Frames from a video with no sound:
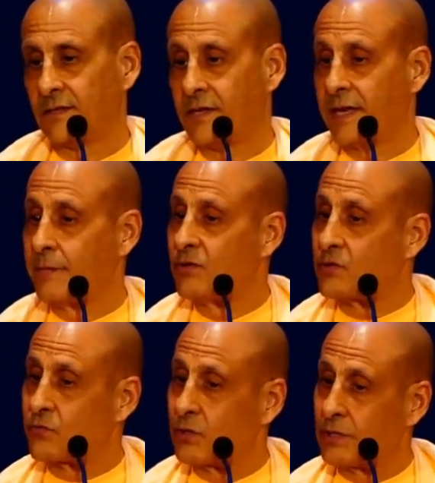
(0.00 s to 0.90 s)
The
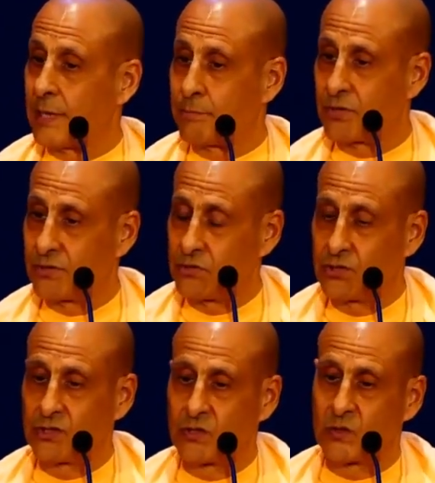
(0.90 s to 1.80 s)
neighbors were
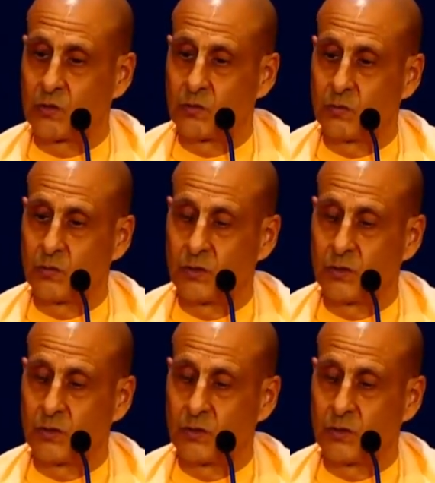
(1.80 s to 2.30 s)
leopards,